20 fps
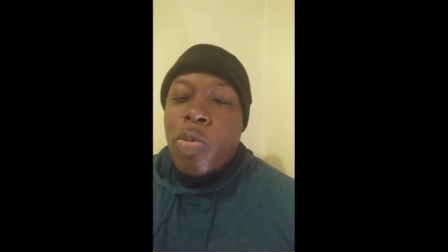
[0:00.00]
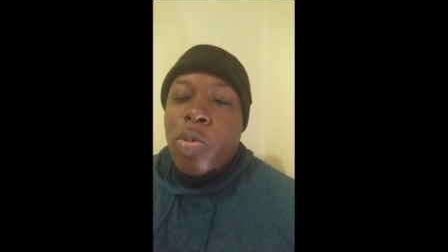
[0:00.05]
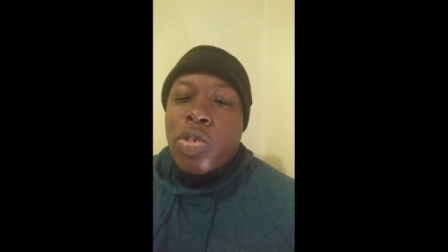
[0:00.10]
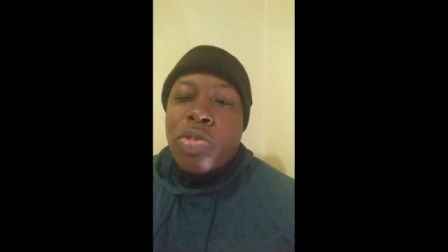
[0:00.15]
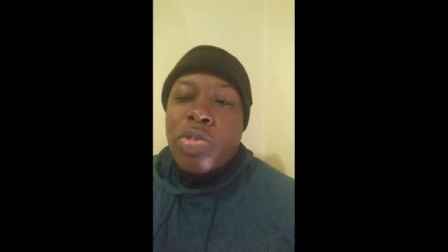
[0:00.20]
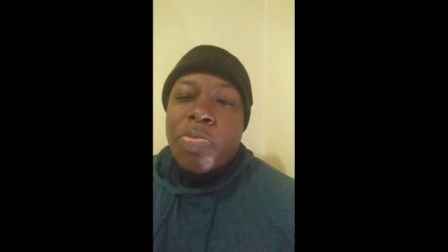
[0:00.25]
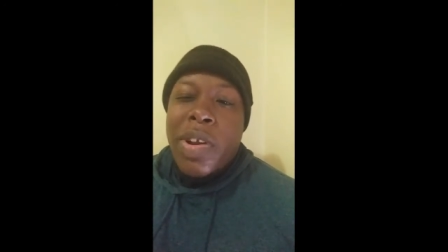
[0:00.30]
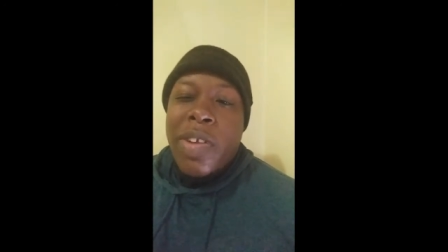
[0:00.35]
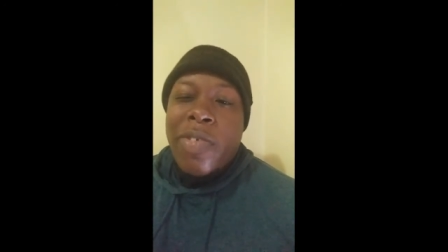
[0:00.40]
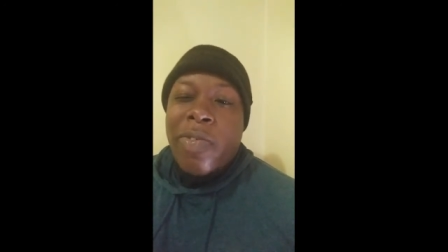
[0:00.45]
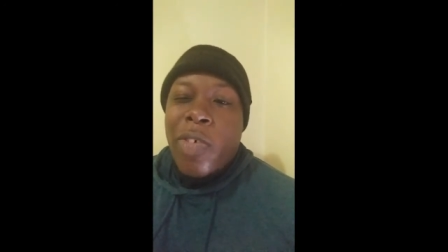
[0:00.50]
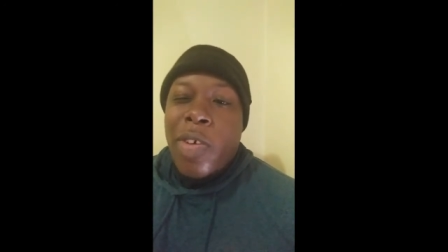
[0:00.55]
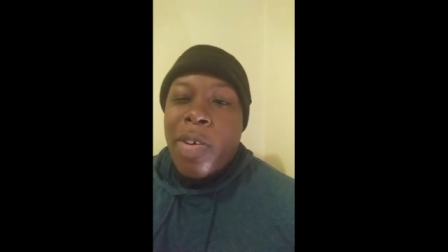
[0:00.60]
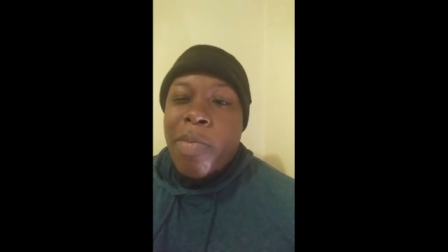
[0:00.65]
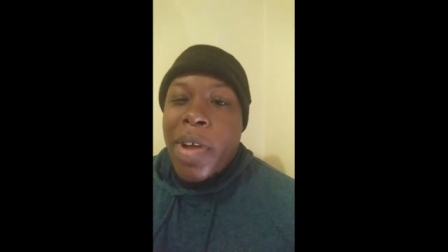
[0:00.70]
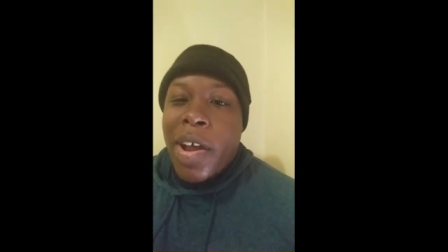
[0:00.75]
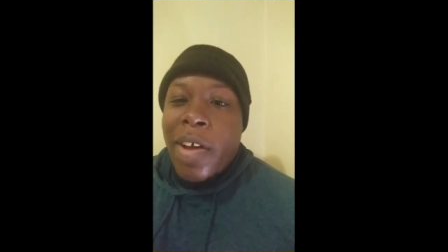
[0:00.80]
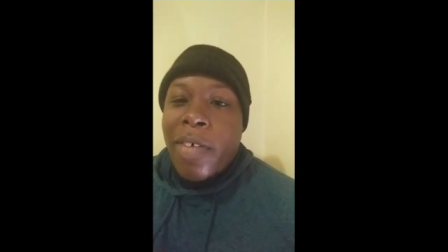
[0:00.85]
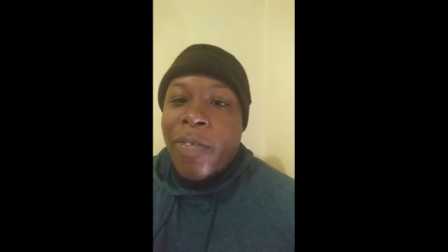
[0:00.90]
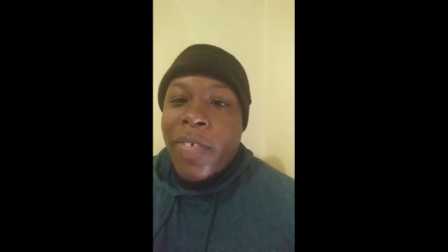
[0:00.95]
We'll sprint
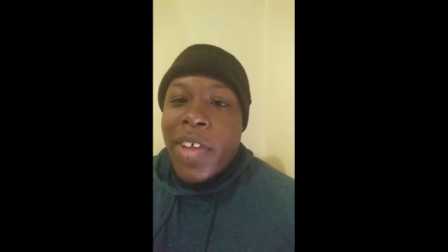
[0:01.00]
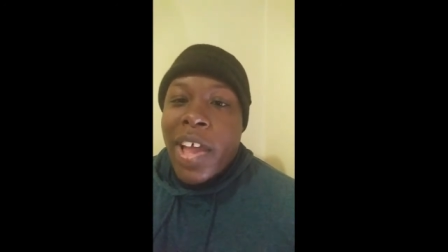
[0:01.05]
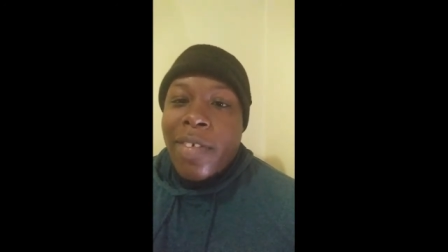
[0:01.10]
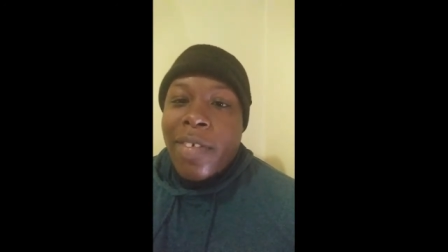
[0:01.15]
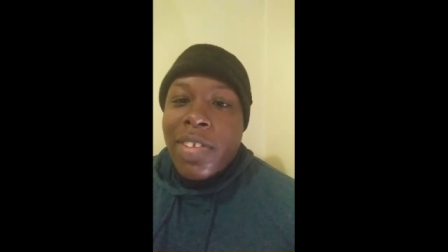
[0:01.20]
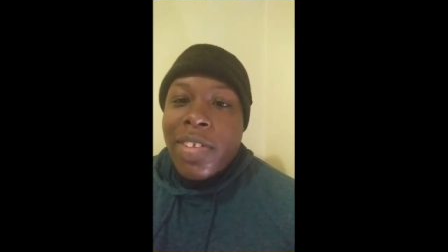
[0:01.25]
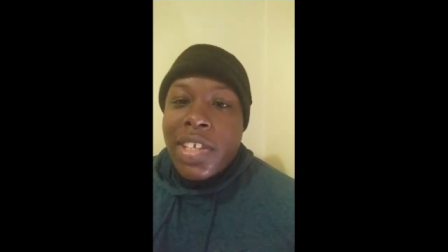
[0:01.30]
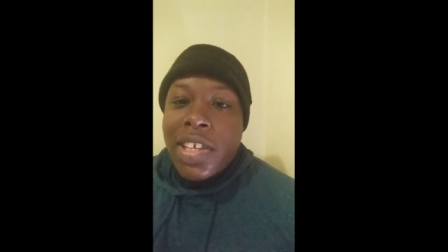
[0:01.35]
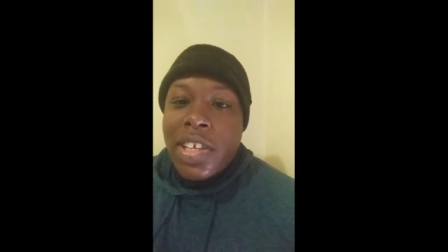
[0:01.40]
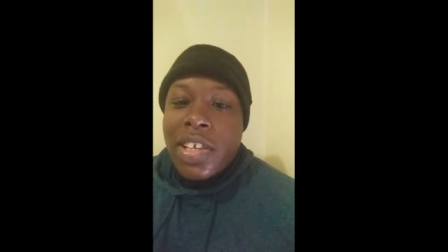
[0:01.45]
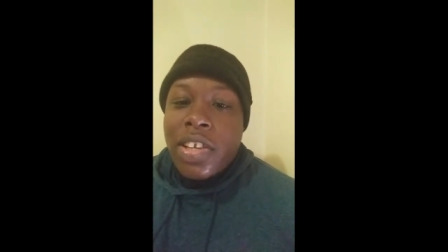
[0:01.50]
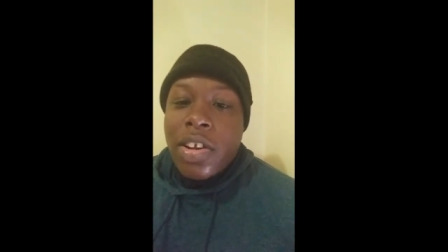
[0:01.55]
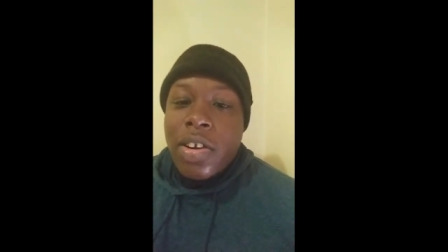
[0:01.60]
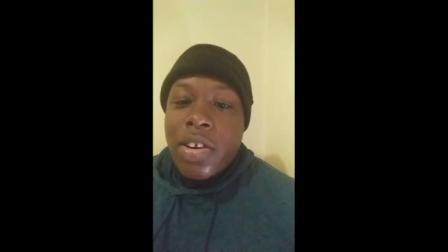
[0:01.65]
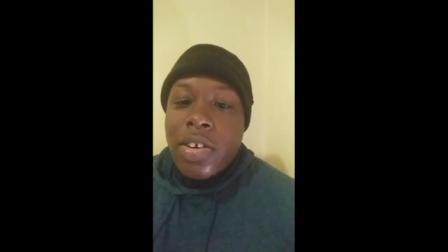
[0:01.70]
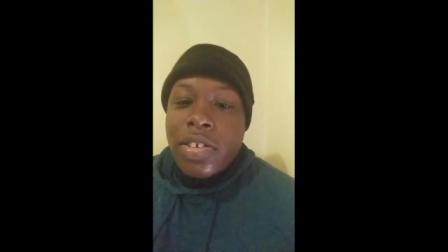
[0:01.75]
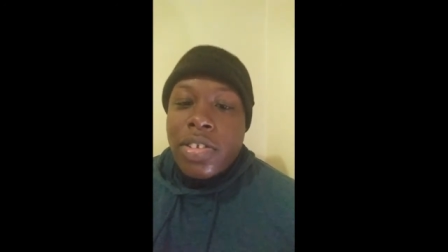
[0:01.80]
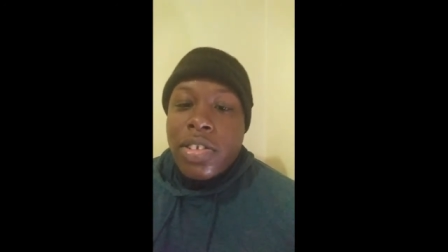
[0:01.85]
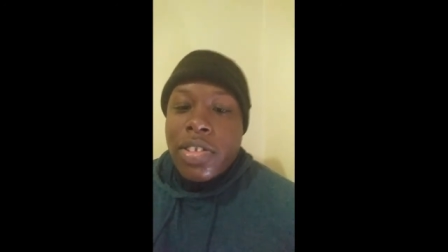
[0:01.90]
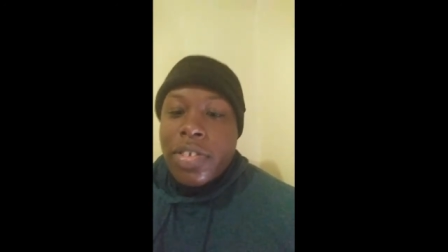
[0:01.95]
for about 5 to 10
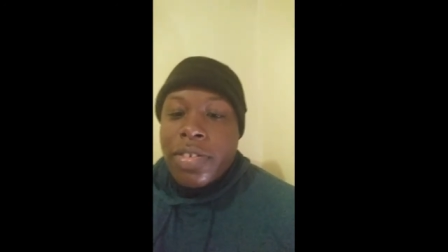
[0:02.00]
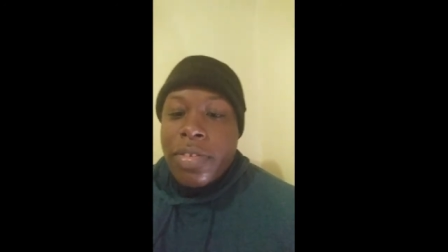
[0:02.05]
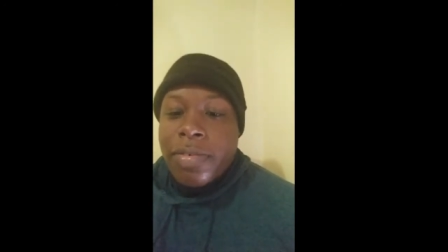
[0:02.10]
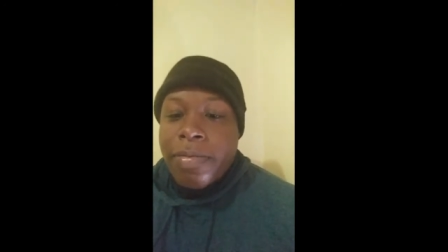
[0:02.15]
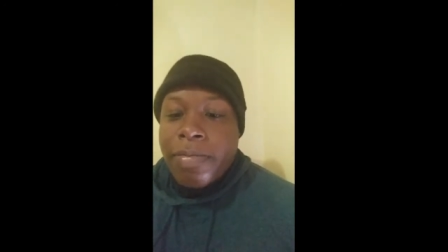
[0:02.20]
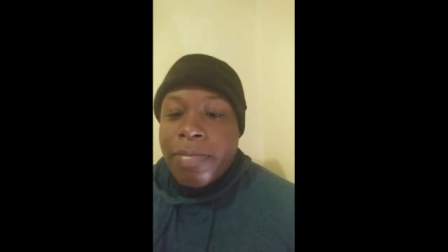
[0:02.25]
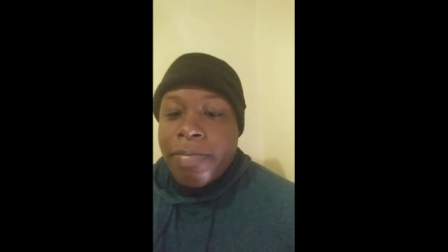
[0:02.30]
yards.